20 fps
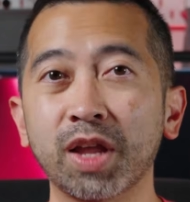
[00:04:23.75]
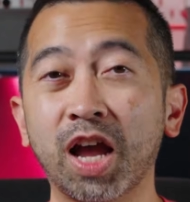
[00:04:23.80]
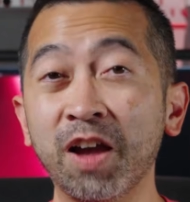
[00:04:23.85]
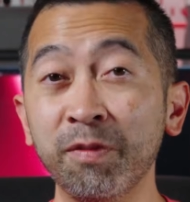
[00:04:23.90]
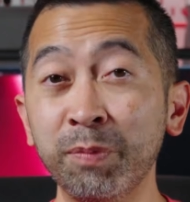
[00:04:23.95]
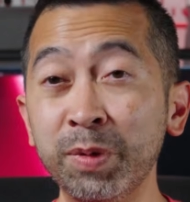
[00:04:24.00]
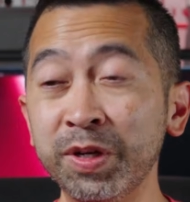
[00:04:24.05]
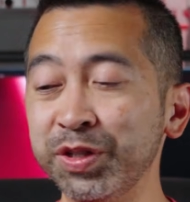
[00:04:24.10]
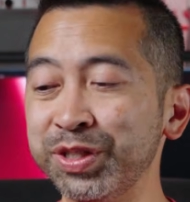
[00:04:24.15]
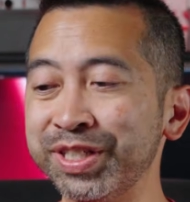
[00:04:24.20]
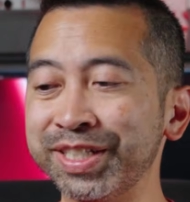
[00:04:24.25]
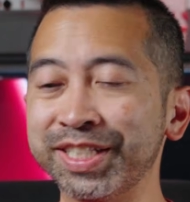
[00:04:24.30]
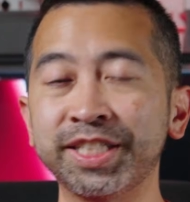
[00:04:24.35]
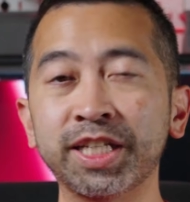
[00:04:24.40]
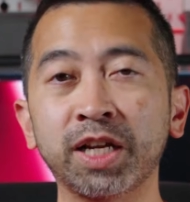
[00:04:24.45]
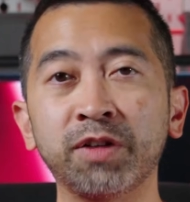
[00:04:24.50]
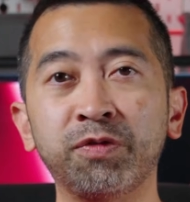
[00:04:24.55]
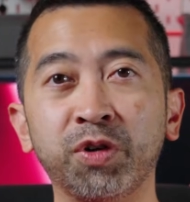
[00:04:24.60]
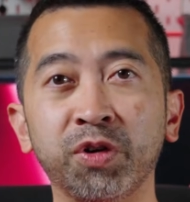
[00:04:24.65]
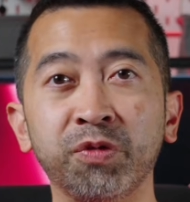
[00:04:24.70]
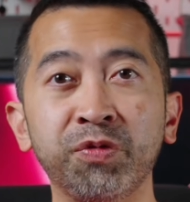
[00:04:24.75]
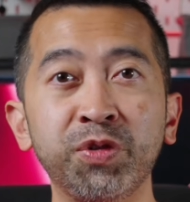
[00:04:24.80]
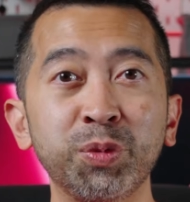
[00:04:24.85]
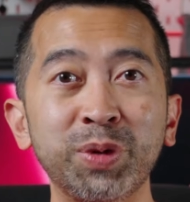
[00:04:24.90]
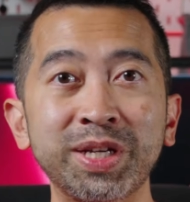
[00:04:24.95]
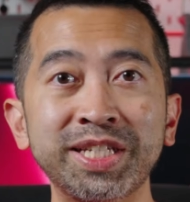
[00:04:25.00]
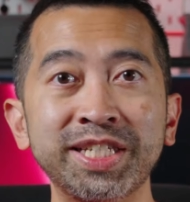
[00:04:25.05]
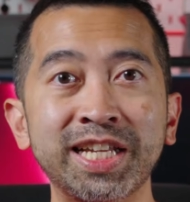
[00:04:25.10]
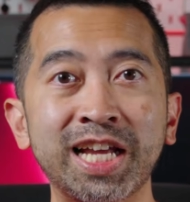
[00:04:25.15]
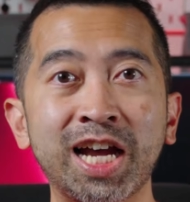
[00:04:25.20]
I've been using this setup for a few
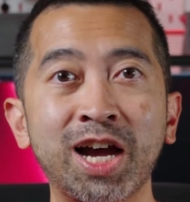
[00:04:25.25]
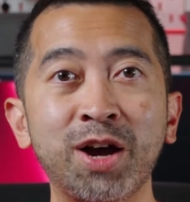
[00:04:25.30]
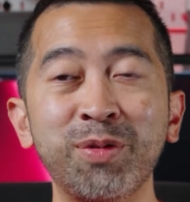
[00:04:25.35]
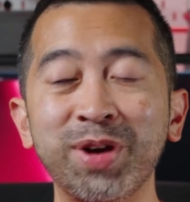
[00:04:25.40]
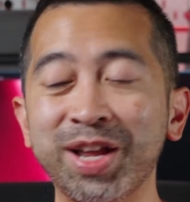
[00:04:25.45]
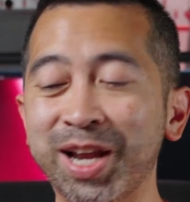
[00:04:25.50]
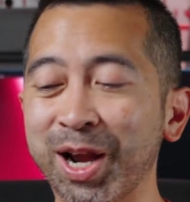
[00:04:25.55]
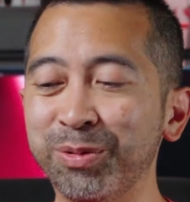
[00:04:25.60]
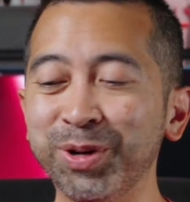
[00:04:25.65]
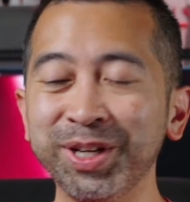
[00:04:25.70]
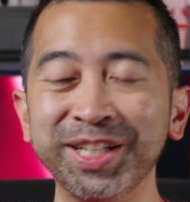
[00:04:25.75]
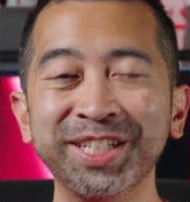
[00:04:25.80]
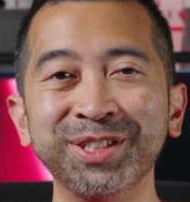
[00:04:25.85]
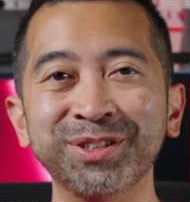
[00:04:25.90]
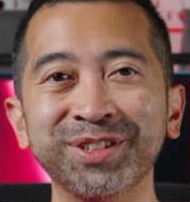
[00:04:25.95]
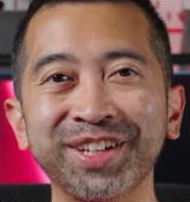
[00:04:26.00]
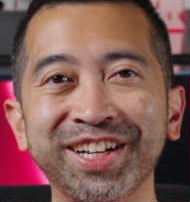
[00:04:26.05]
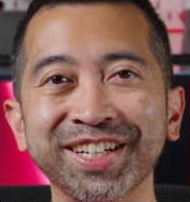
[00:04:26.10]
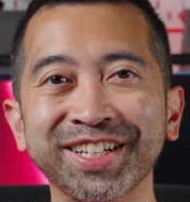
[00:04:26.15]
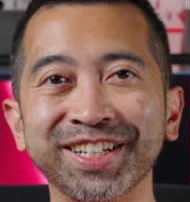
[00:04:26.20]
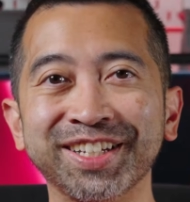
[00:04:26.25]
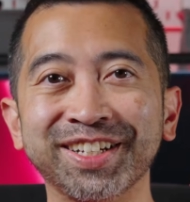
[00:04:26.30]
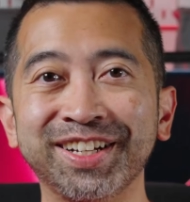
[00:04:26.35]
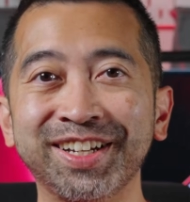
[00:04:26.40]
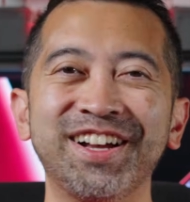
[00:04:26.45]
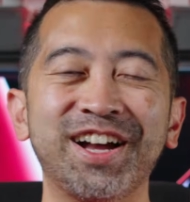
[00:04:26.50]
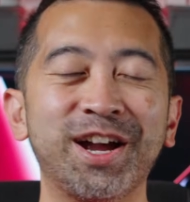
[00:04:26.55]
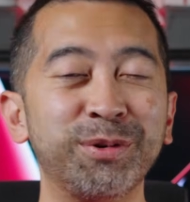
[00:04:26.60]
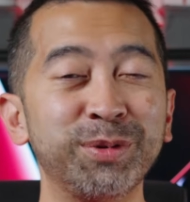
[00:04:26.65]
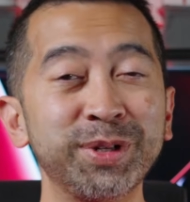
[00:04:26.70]
weeks now, and I really do like it.
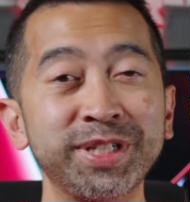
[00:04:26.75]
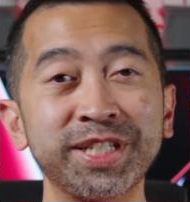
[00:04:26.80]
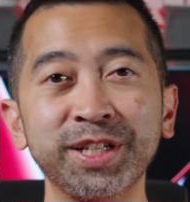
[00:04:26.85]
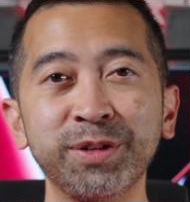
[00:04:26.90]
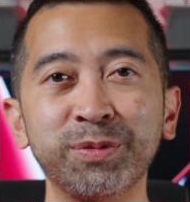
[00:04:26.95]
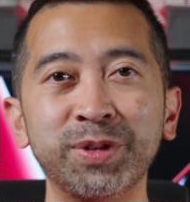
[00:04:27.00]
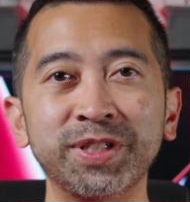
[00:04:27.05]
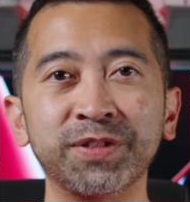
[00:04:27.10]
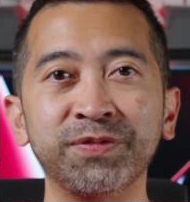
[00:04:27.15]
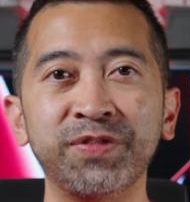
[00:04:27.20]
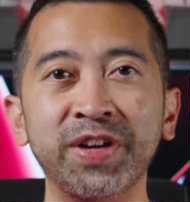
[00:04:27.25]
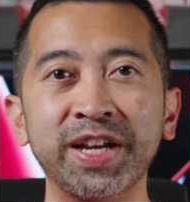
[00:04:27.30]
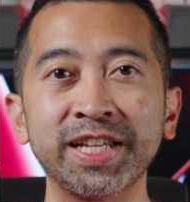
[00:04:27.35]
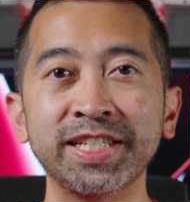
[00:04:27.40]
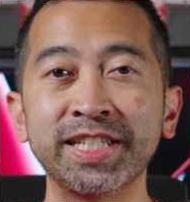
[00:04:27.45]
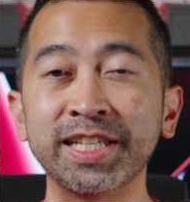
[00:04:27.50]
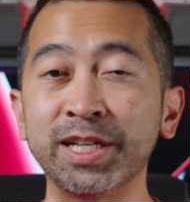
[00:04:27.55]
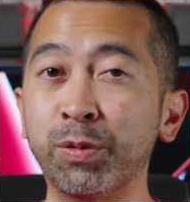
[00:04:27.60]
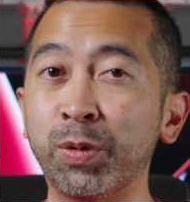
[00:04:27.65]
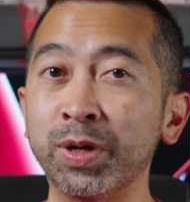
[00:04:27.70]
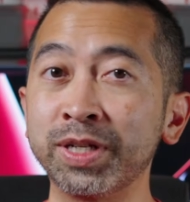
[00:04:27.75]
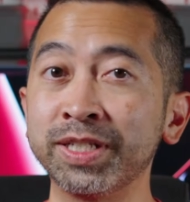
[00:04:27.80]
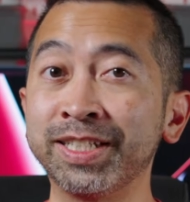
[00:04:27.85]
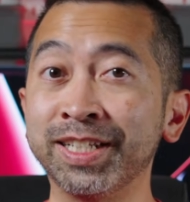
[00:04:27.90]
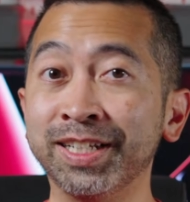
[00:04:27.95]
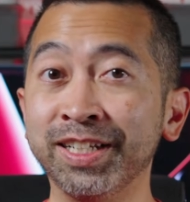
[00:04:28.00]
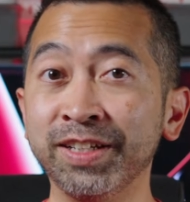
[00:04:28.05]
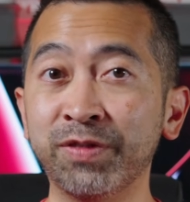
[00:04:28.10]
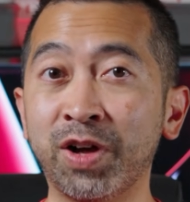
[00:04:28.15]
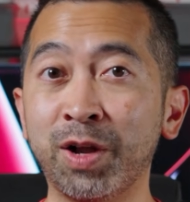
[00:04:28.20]
I recently went to Vegas and I wanted
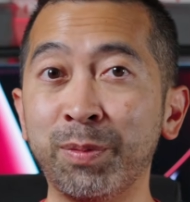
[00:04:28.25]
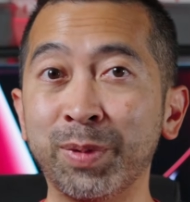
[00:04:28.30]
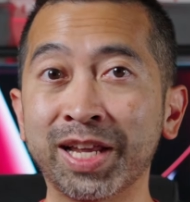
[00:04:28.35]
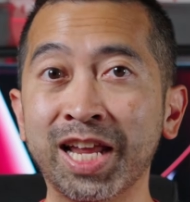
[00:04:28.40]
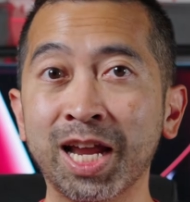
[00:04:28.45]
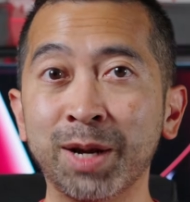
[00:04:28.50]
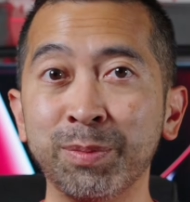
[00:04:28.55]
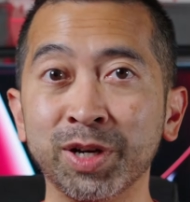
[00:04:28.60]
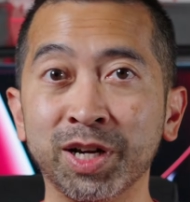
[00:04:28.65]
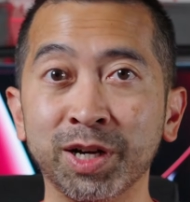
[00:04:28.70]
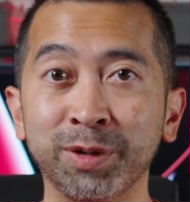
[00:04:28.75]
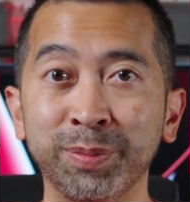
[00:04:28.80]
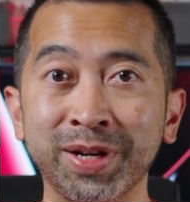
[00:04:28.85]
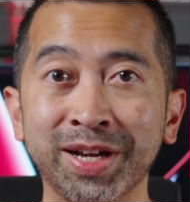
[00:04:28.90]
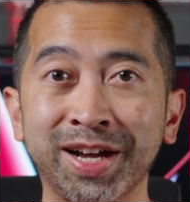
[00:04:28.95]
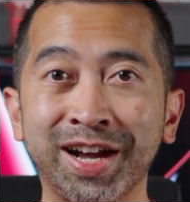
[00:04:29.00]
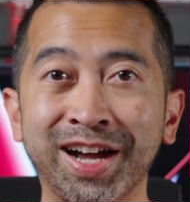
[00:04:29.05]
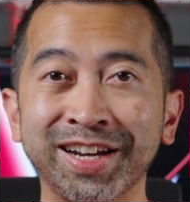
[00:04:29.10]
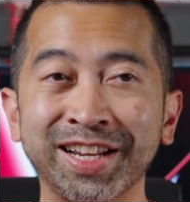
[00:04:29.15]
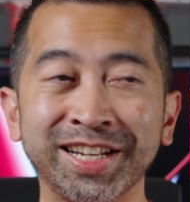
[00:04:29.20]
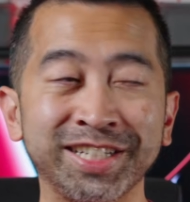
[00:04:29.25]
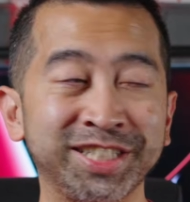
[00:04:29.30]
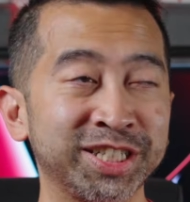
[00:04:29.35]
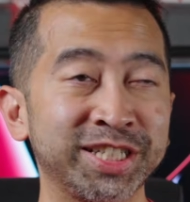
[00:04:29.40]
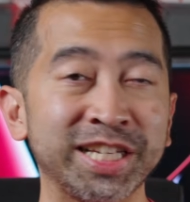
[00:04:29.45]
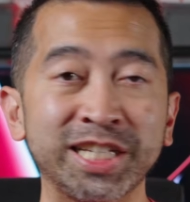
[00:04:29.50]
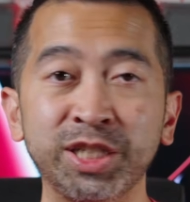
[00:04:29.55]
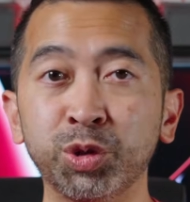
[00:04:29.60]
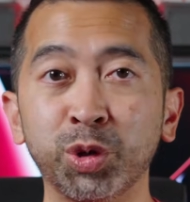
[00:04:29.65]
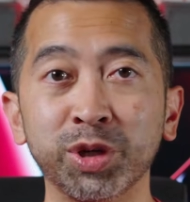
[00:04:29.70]
to leave all my camera gear behind and
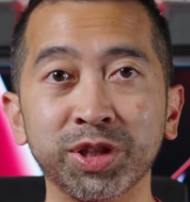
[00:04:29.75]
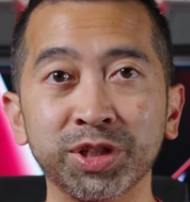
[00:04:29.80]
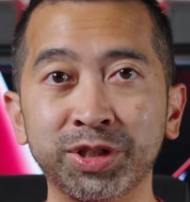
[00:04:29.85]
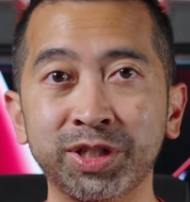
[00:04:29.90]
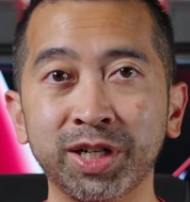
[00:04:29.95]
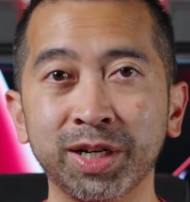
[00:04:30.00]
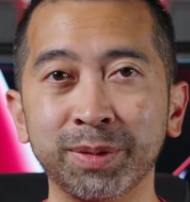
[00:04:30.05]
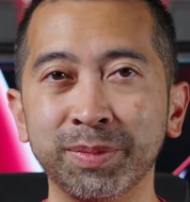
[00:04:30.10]
just enjoy the trip,